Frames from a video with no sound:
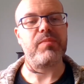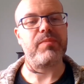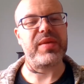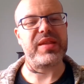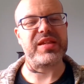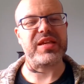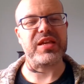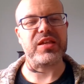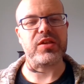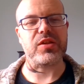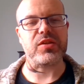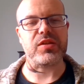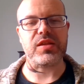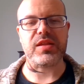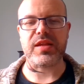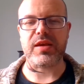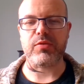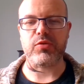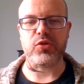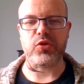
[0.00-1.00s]
Biscuit doesn't
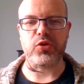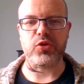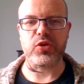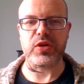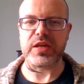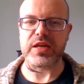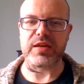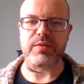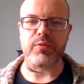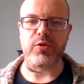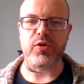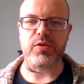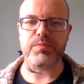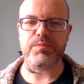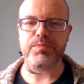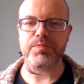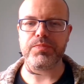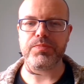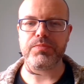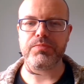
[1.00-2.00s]
sound so good anymore.
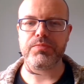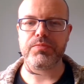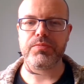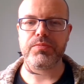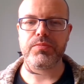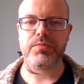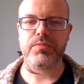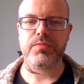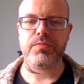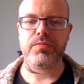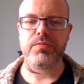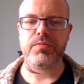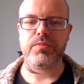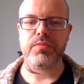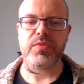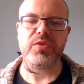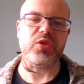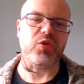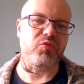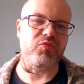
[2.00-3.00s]

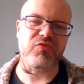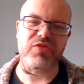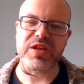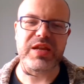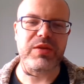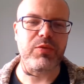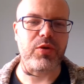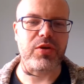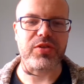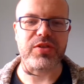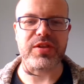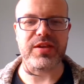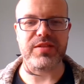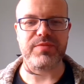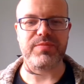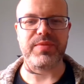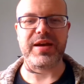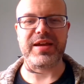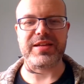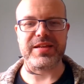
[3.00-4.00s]
Don't really want it
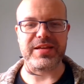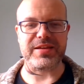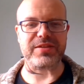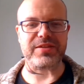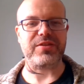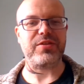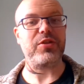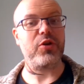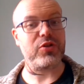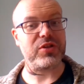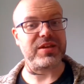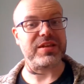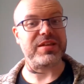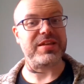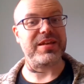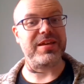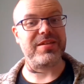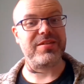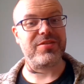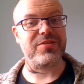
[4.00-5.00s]
as badly as I thought it
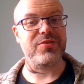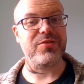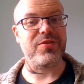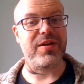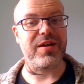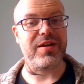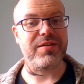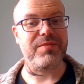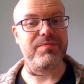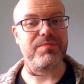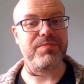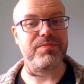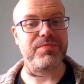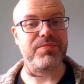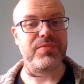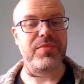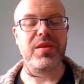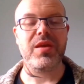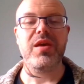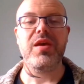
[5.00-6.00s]
did, do I?
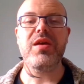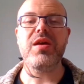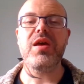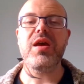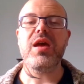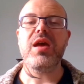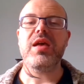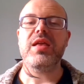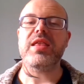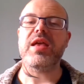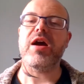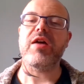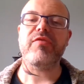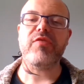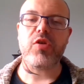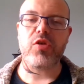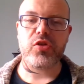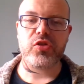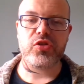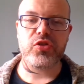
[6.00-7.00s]
Now,
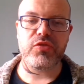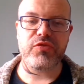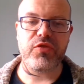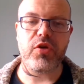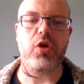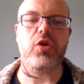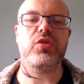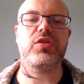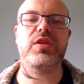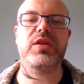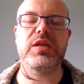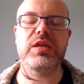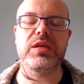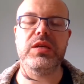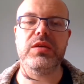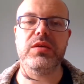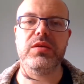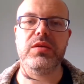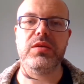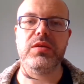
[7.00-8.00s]
of course, you've got
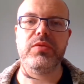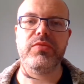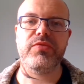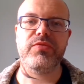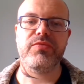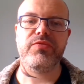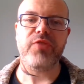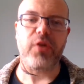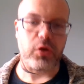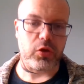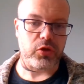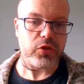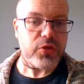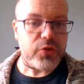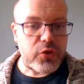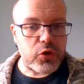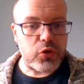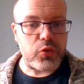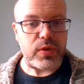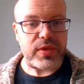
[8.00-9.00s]
to follow
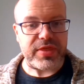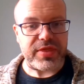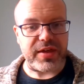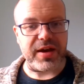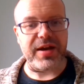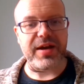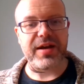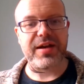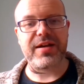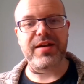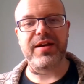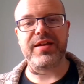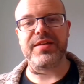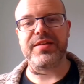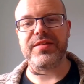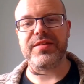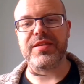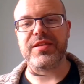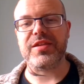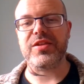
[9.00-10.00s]
through with that,
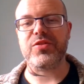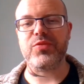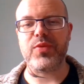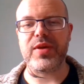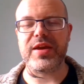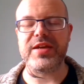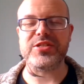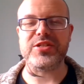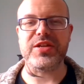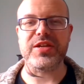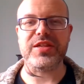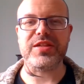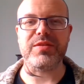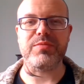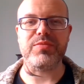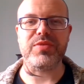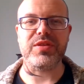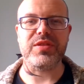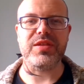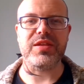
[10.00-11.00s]
and the dissuasion is
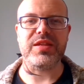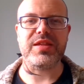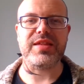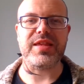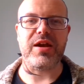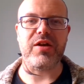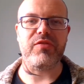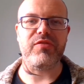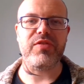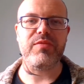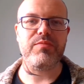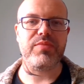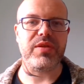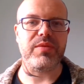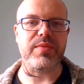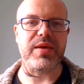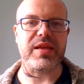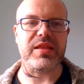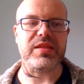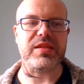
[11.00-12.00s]
something that's
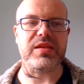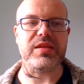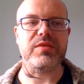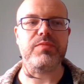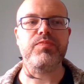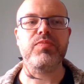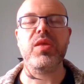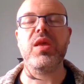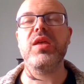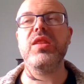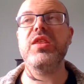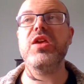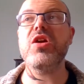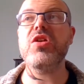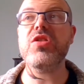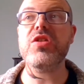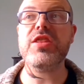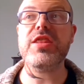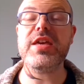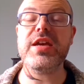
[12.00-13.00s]
self-implemented. The
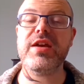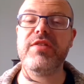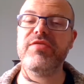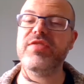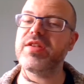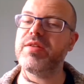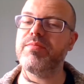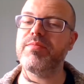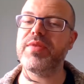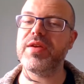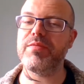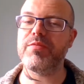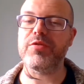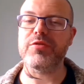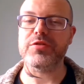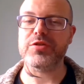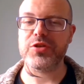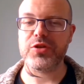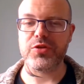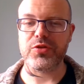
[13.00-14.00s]
other thing I've seen
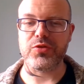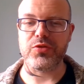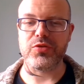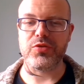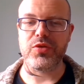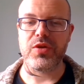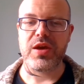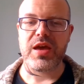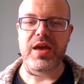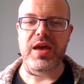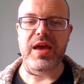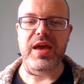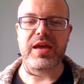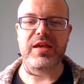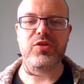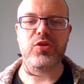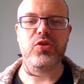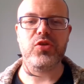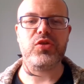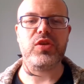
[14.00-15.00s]
people do
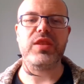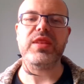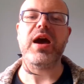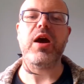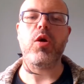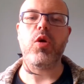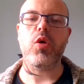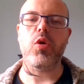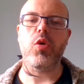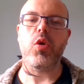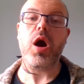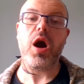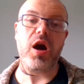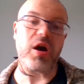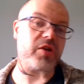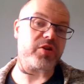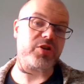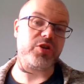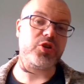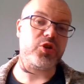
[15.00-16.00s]
is using that whole
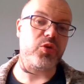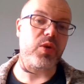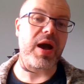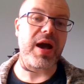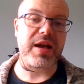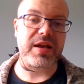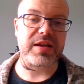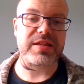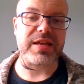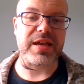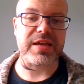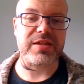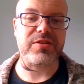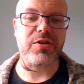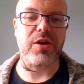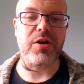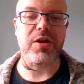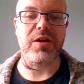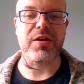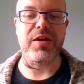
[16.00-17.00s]
harder to access
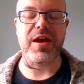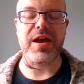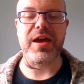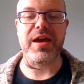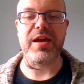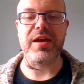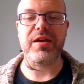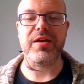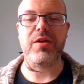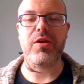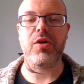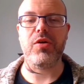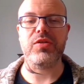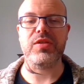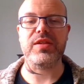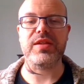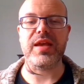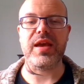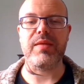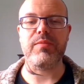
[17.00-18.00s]

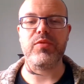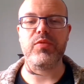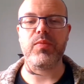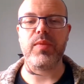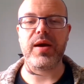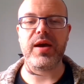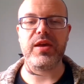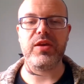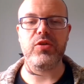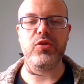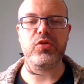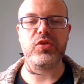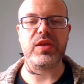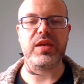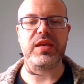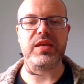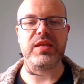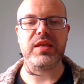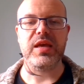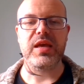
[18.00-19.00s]
concept by
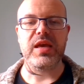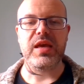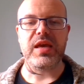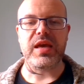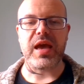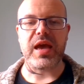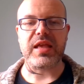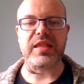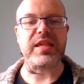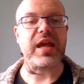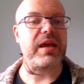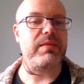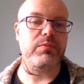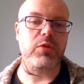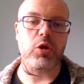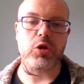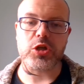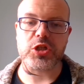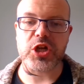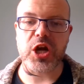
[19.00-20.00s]
using
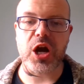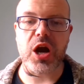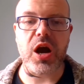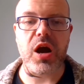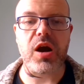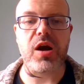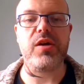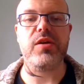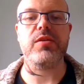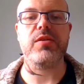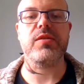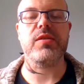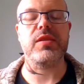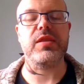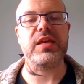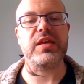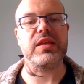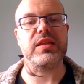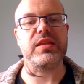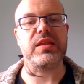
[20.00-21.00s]
time-locked jars
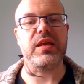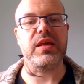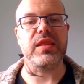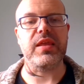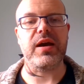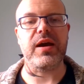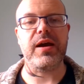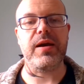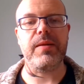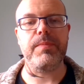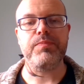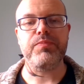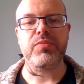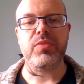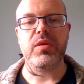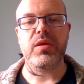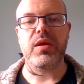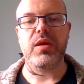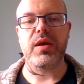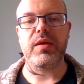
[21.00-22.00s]
and things like that,
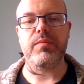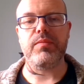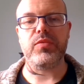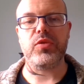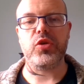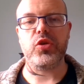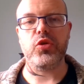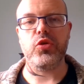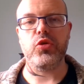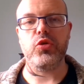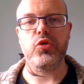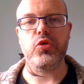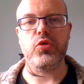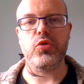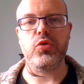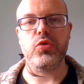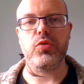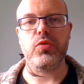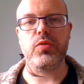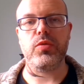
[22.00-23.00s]

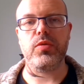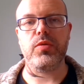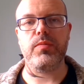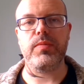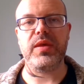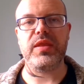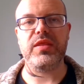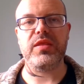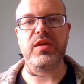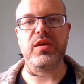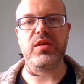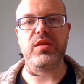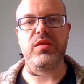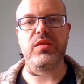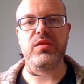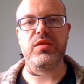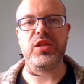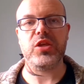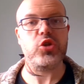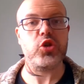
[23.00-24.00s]
to mean that
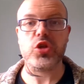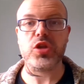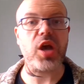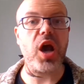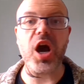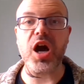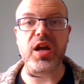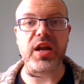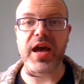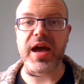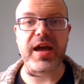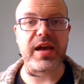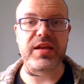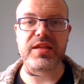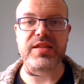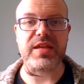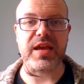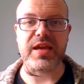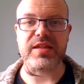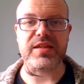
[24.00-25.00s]
they just can't
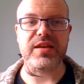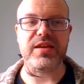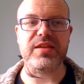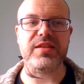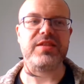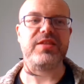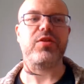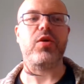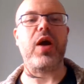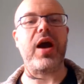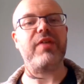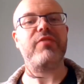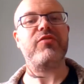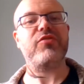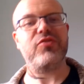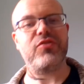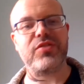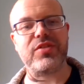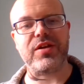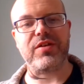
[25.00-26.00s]
access it until
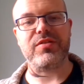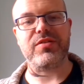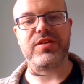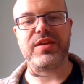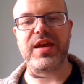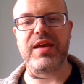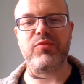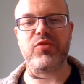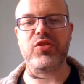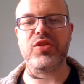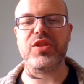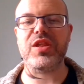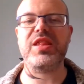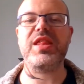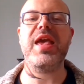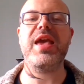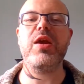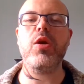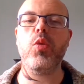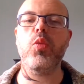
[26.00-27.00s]
after a certain time. So they
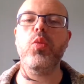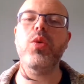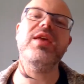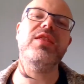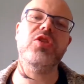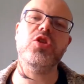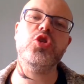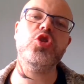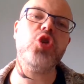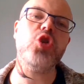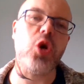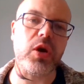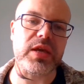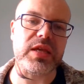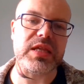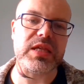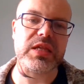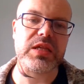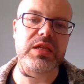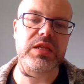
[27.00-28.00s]
take away the
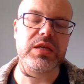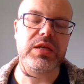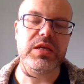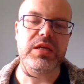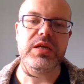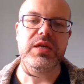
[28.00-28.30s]
choice.